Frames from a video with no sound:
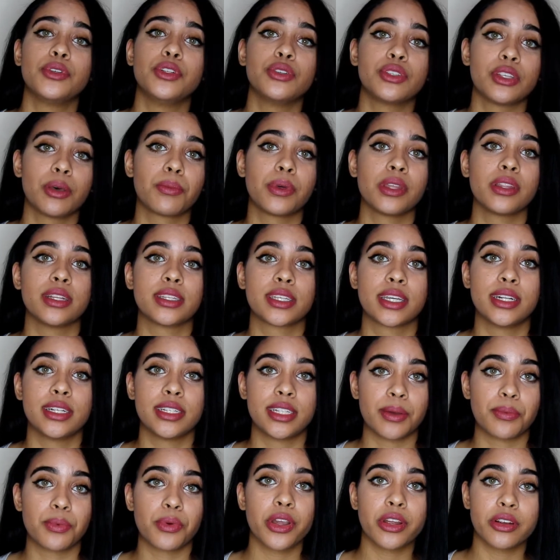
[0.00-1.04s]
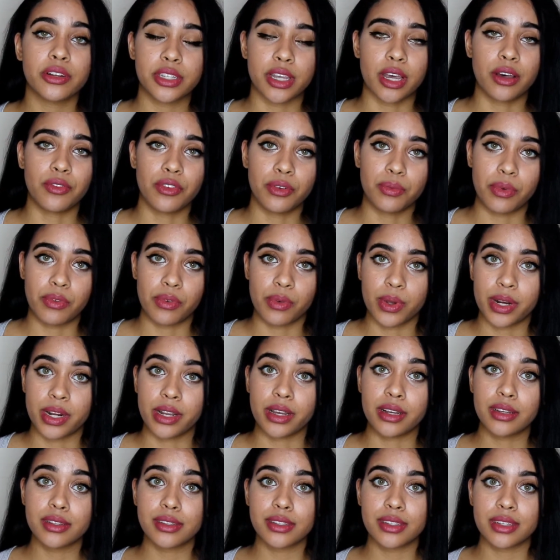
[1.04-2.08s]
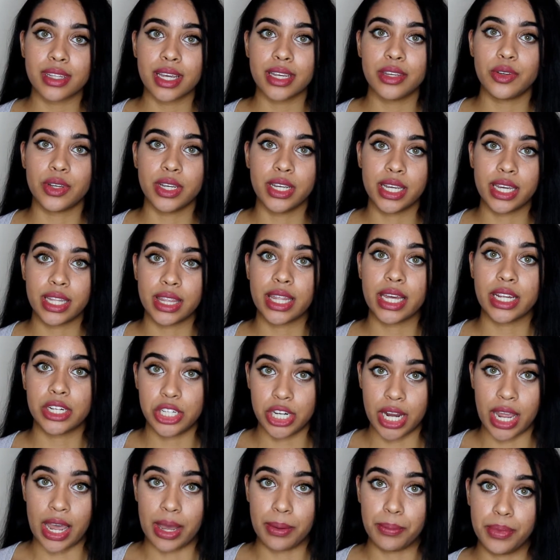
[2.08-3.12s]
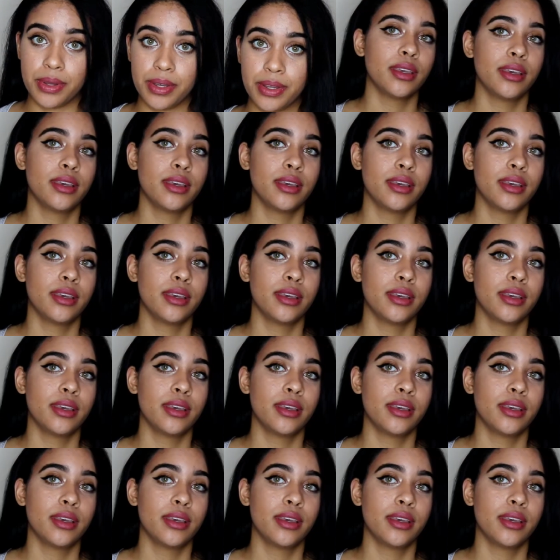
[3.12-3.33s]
do something that's going to separate yourself from everybody else so that you can get that job.